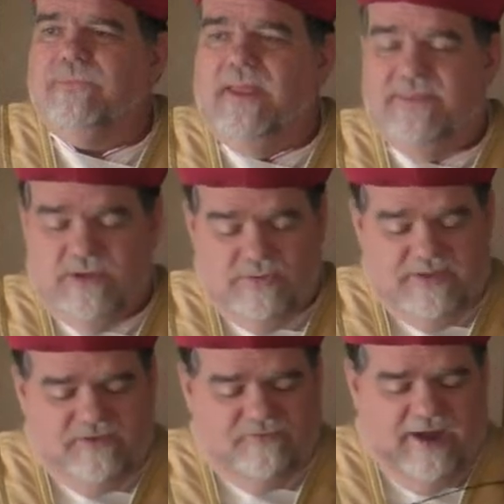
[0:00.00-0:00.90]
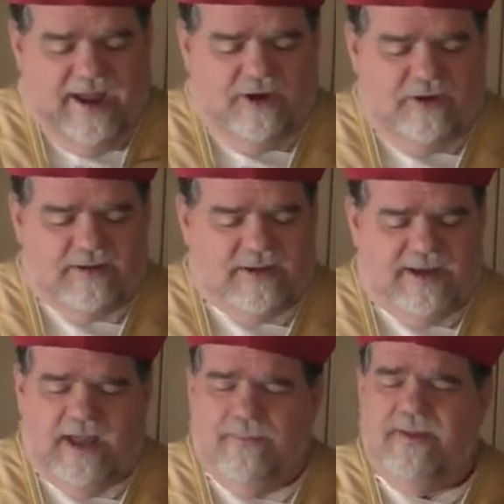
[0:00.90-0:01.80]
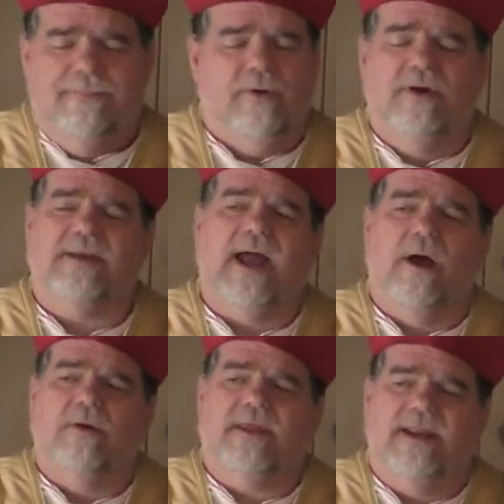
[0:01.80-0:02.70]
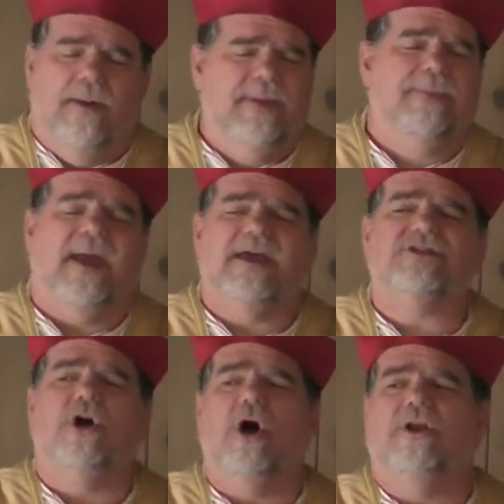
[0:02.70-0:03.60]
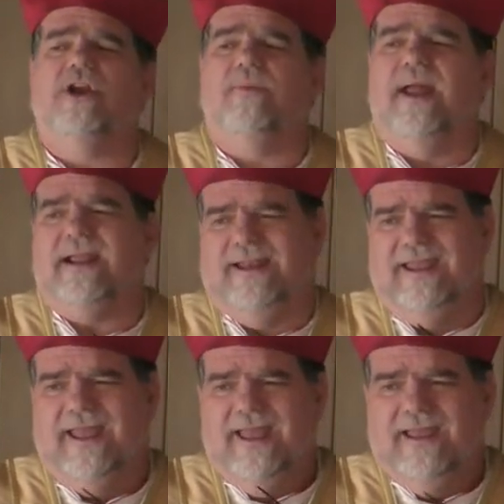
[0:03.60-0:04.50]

And so this fire cannot be burnt out, cannot be passed on directly.